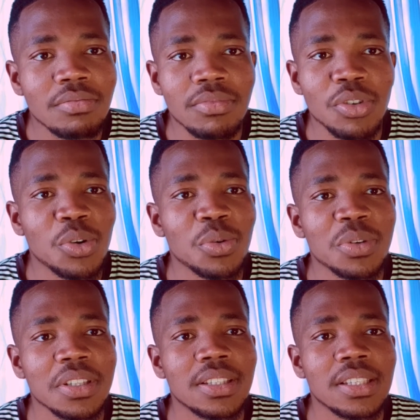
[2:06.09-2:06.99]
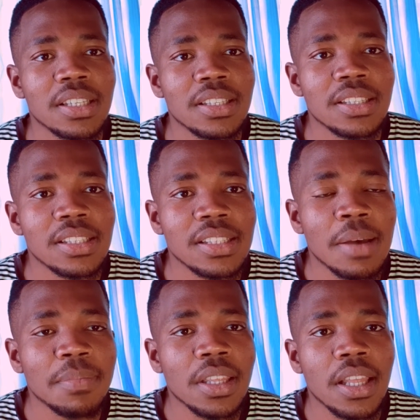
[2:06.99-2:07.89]
No, it's, it's
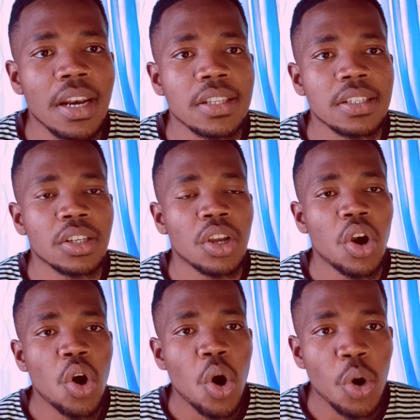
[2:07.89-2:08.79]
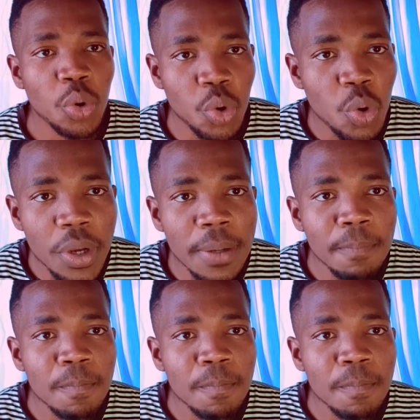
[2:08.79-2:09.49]
something that is ongoing.